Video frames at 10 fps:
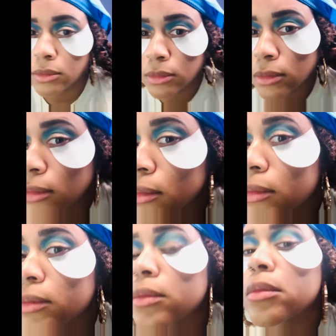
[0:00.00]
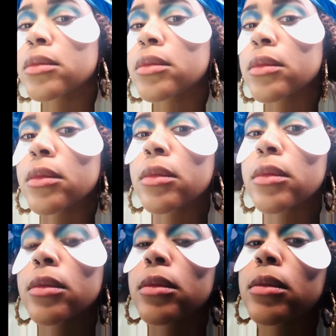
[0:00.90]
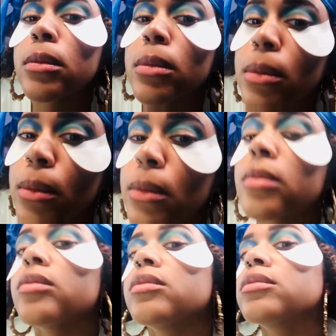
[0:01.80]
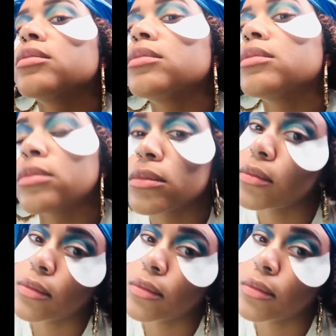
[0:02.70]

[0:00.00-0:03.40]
softer brush and kind of like fluff it out or blend it out,